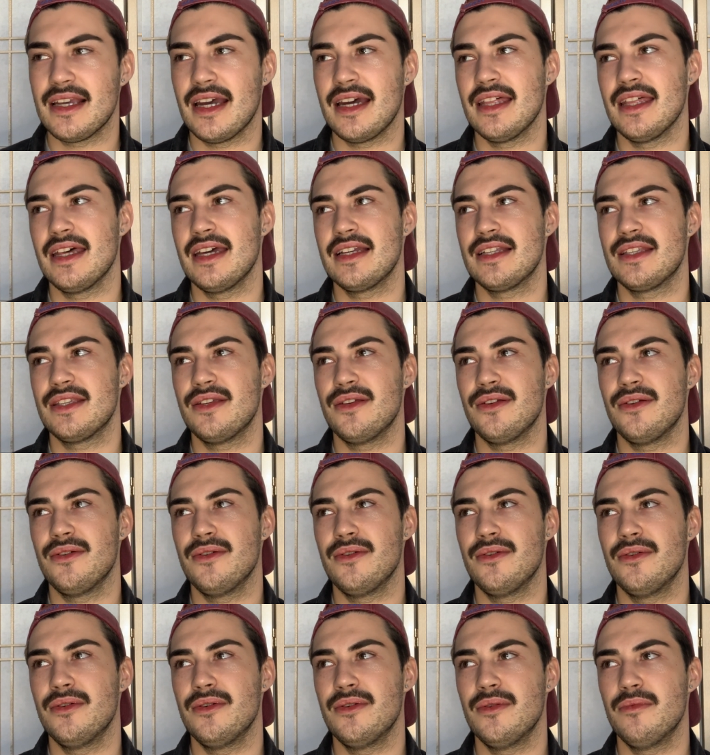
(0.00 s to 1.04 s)
I like
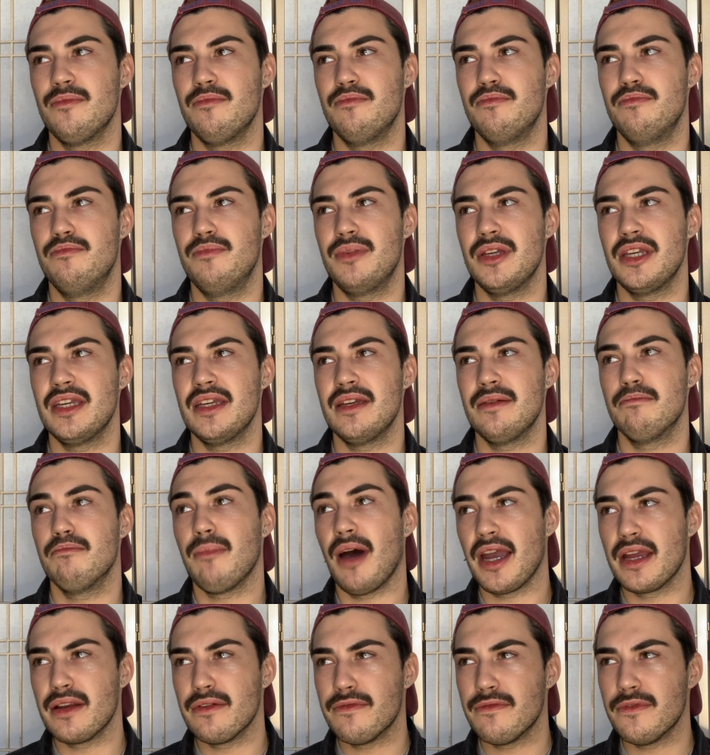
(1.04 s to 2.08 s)
to be
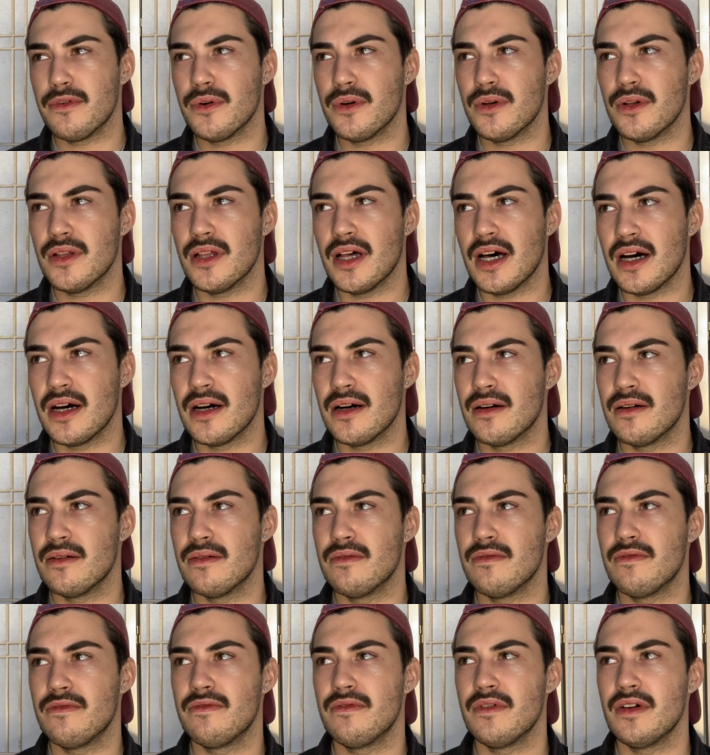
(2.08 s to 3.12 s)
mindful
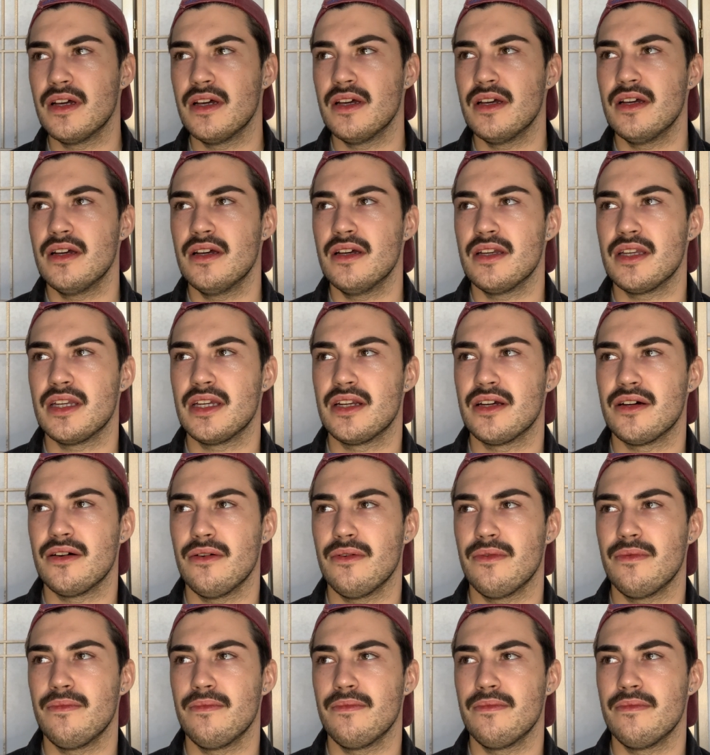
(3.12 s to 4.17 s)
of, you
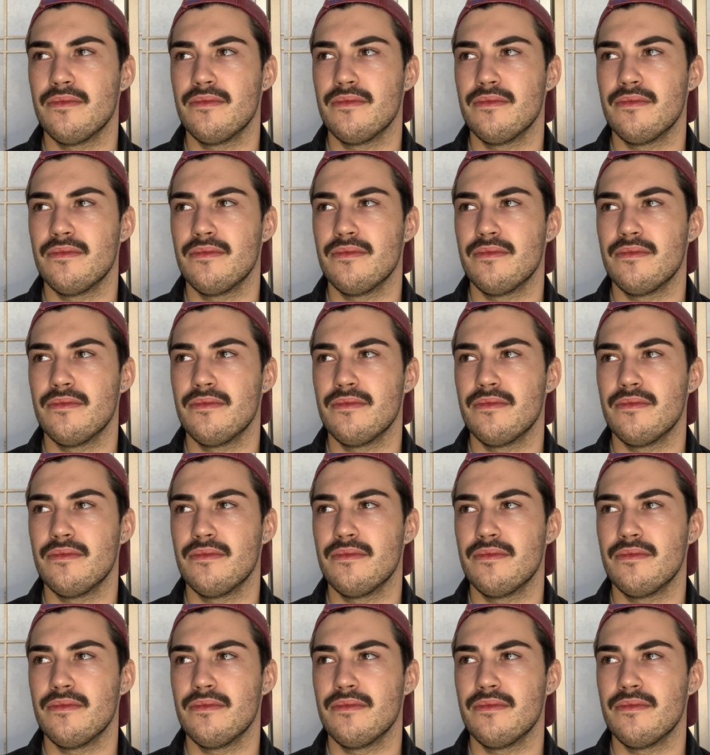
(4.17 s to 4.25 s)
know,